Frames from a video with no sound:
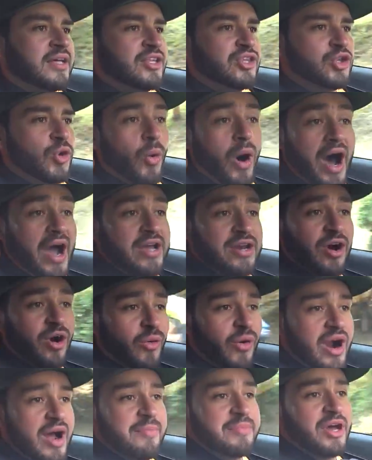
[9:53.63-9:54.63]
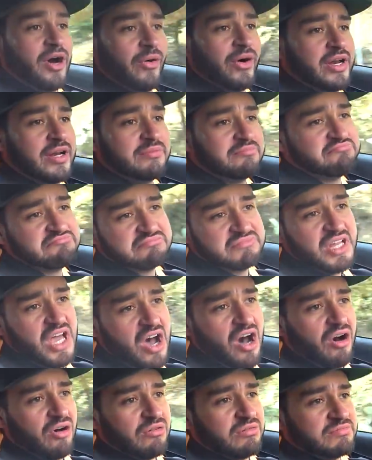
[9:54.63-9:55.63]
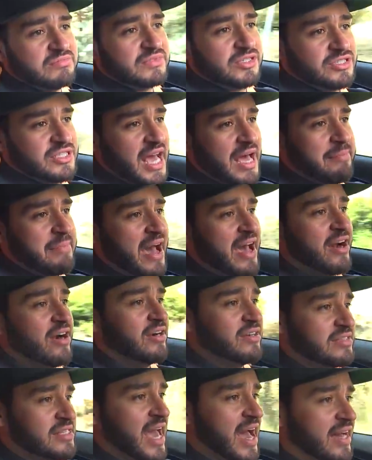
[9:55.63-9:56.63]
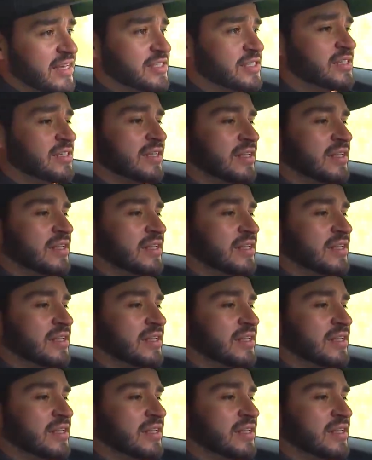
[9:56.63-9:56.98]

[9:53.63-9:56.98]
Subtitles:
Do I know where I'm going? No. Does that matter? Yes.